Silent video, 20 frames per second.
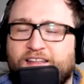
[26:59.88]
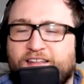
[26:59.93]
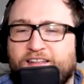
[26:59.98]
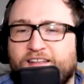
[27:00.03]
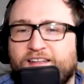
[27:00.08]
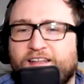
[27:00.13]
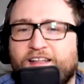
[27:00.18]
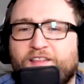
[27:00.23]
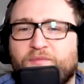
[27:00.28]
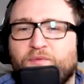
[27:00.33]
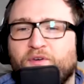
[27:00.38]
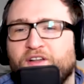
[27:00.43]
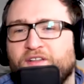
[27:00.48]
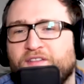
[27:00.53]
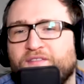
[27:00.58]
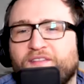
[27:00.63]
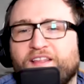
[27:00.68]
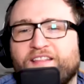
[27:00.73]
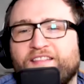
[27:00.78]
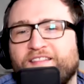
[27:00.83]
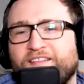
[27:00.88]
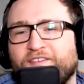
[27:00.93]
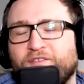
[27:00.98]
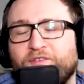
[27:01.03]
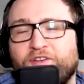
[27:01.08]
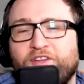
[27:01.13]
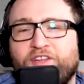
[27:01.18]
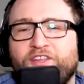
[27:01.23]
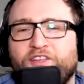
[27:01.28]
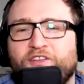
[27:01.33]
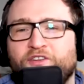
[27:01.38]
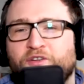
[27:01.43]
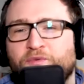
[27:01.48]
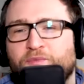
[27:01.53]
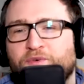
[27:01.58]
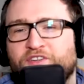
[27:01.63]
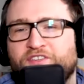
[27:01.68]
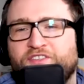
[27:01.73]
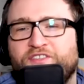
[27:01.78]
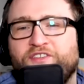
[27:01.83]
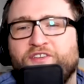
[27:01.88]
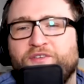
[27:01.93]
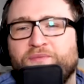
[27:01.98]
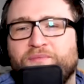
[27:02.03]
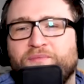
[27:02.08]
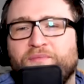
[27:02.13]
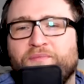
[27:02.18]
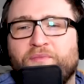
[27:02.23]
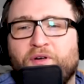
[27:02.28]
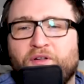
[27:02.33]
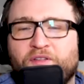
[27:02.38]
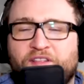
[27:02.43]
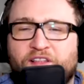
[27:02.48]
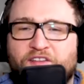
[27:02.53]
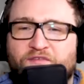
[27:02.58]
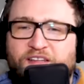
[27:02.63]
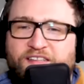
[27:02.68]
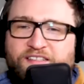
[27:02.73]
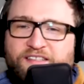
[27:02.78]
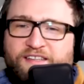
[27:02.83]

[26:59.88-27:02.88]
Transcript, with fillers: it's one of, that's the universe you're mostly investing